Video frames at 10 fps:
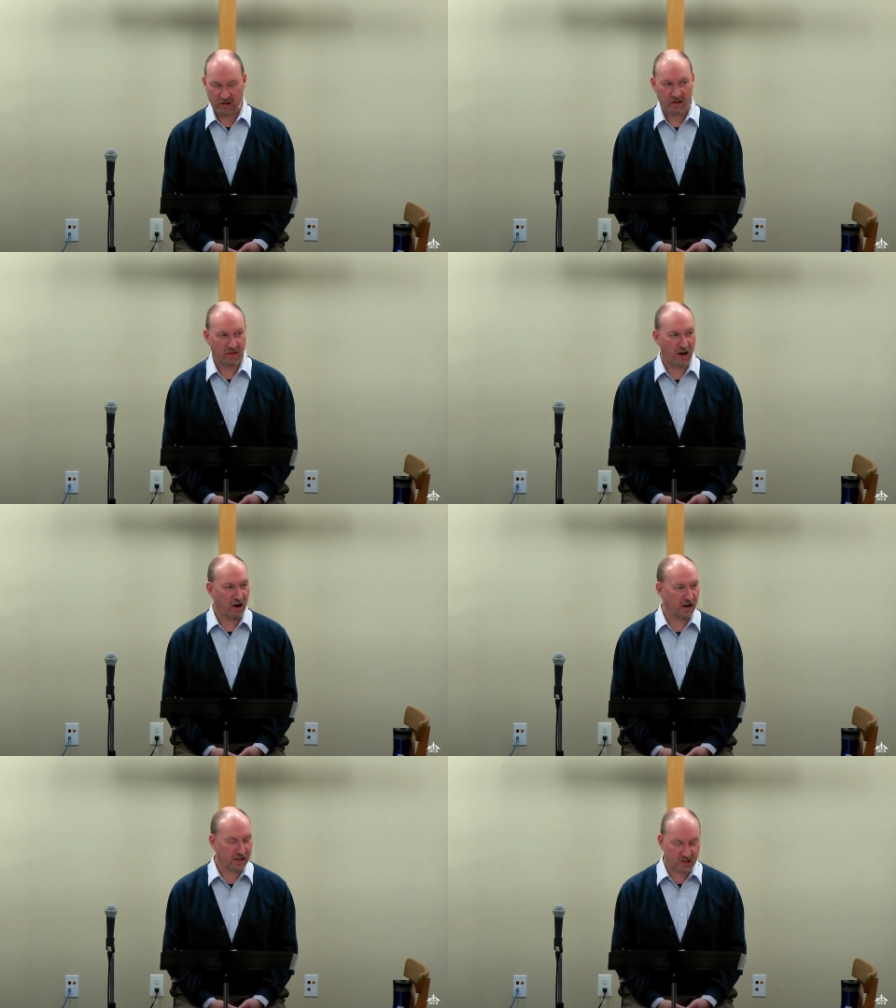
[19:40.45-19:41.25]
They are
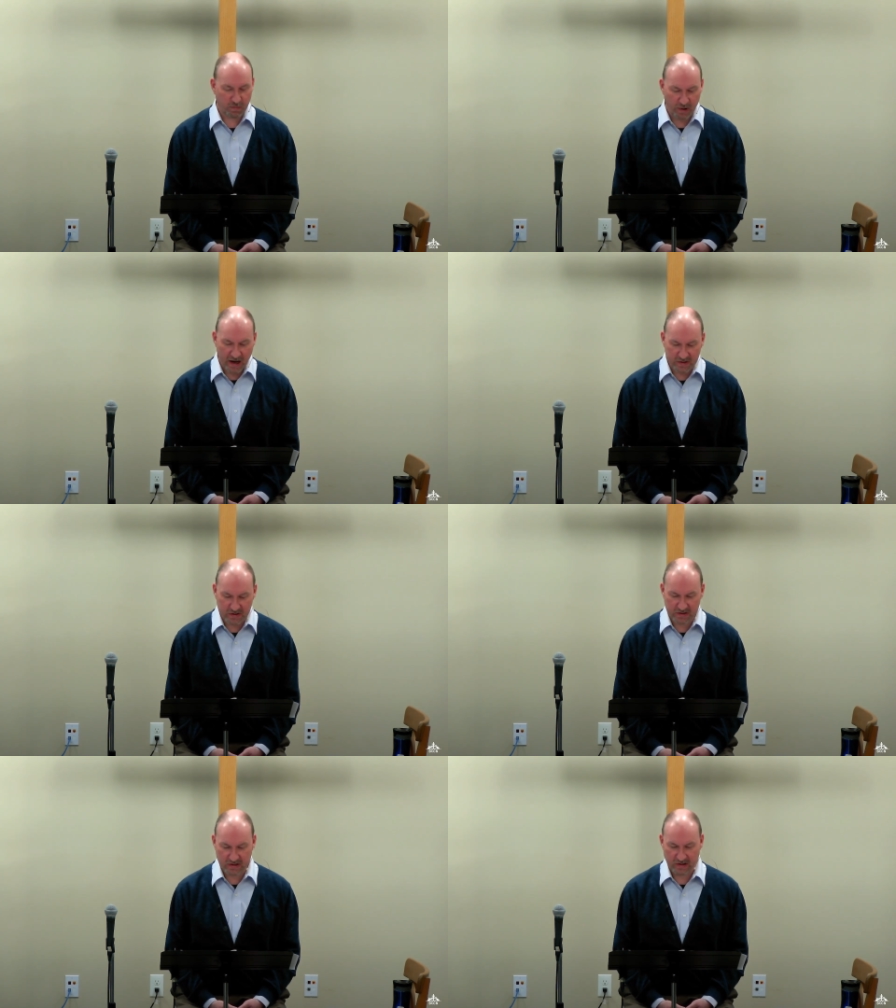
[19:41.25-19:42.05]

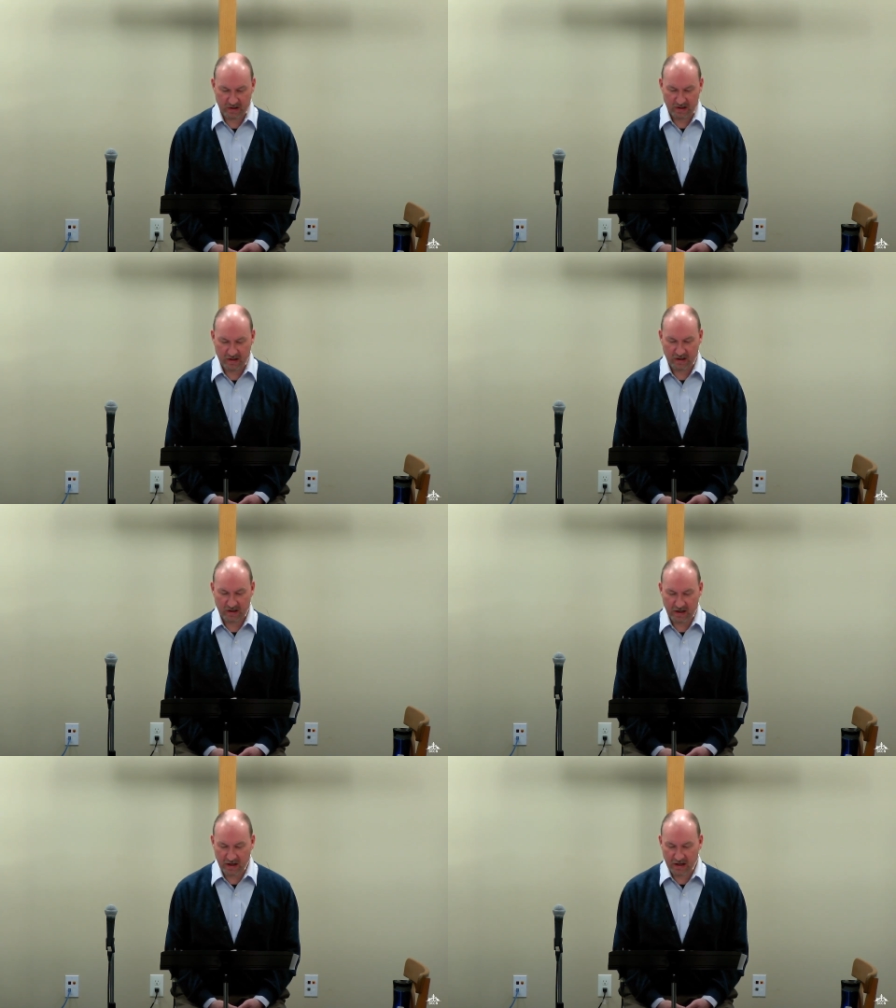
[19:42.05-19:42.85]
expressed
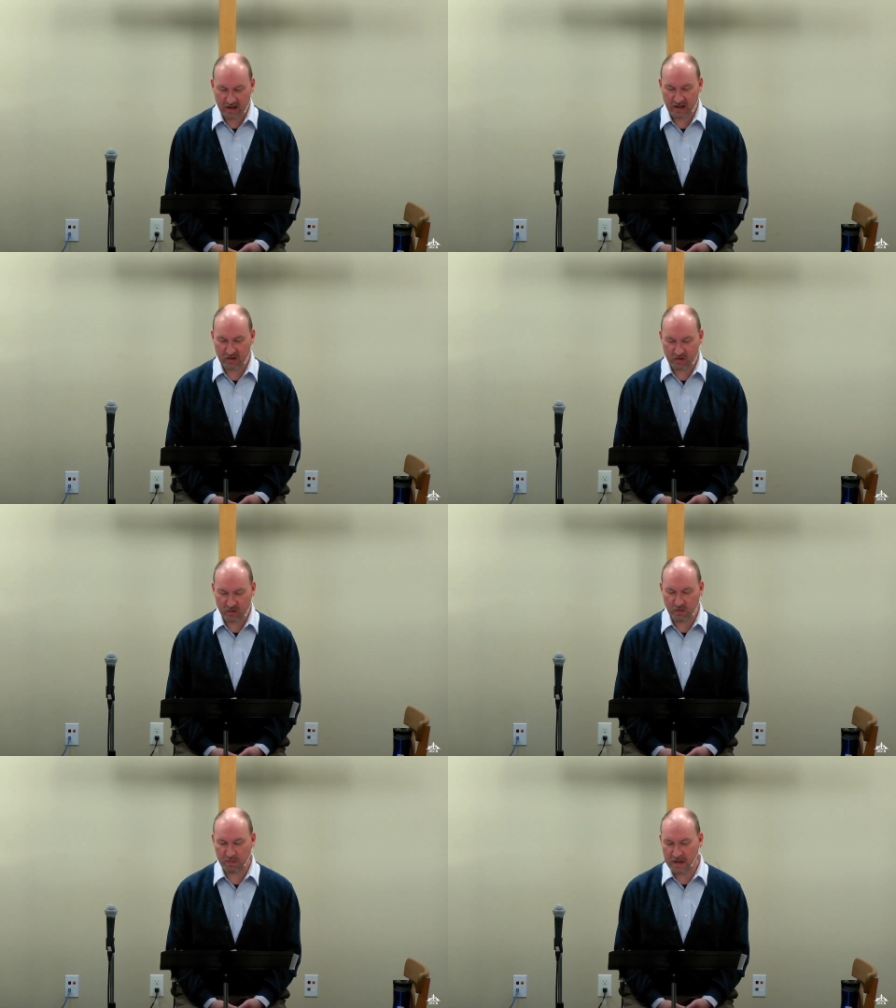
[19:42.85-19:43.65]
in and
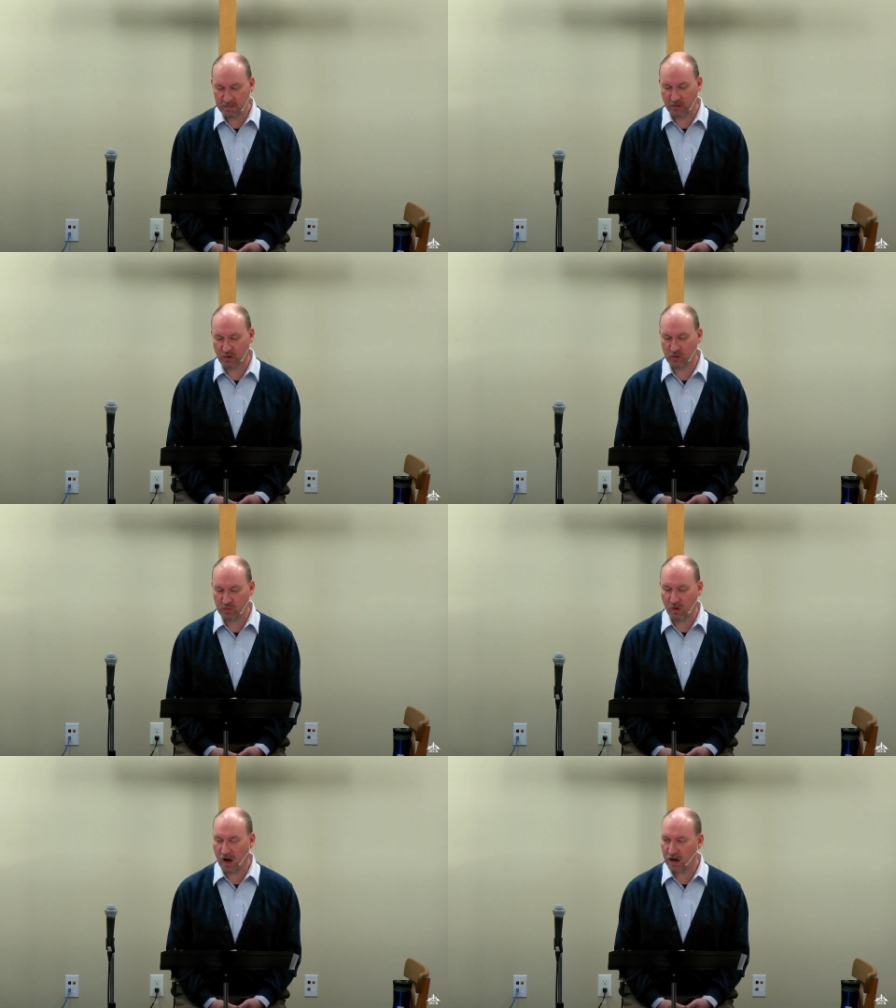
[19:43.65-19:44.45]
through people who
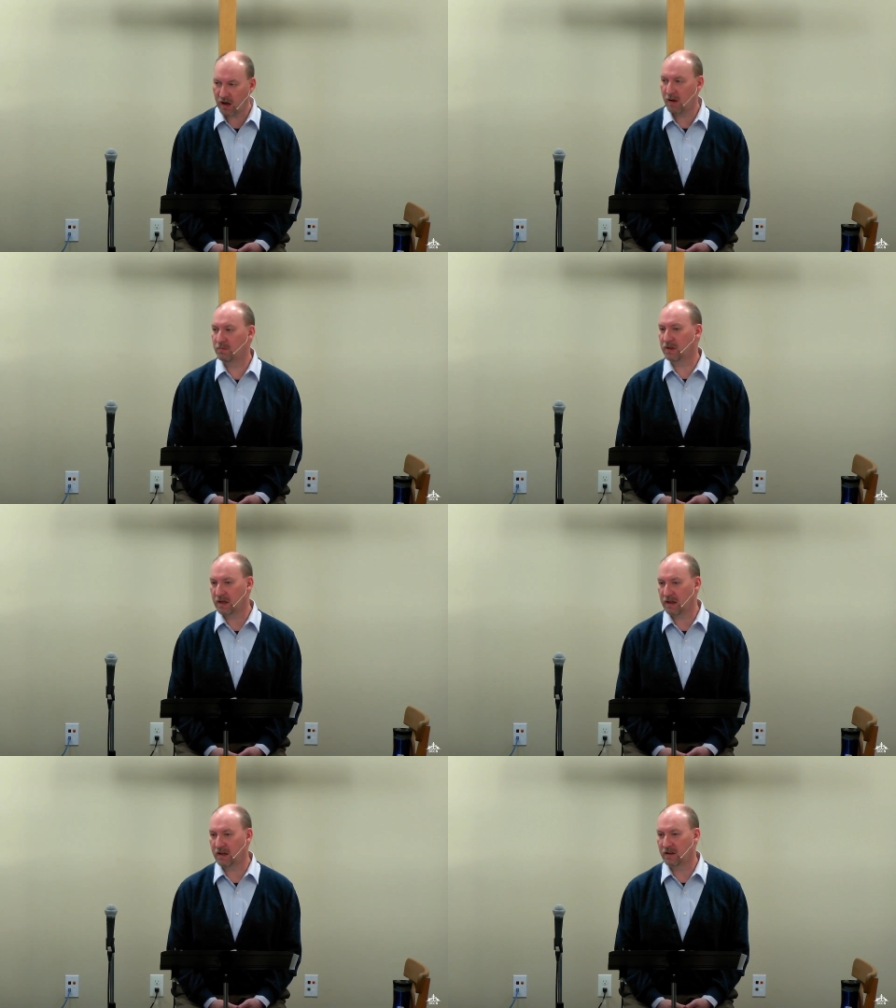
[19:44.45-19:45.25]
walk
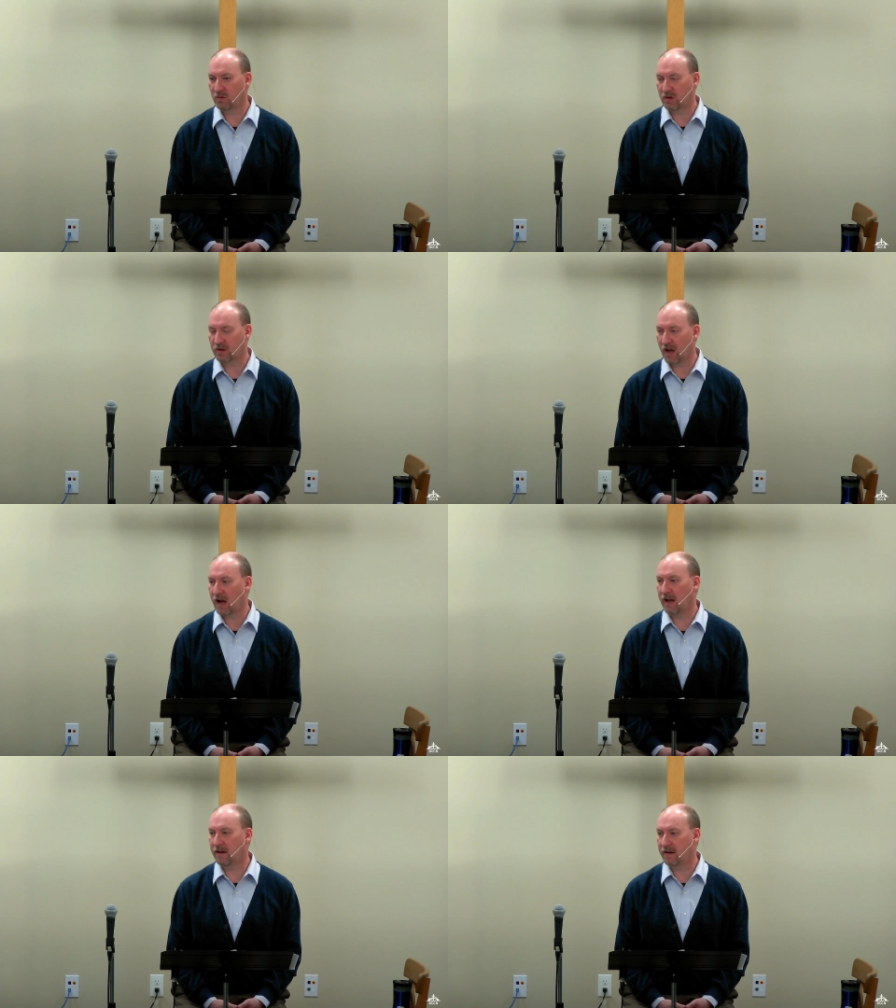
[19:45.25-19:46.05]
humbly with God.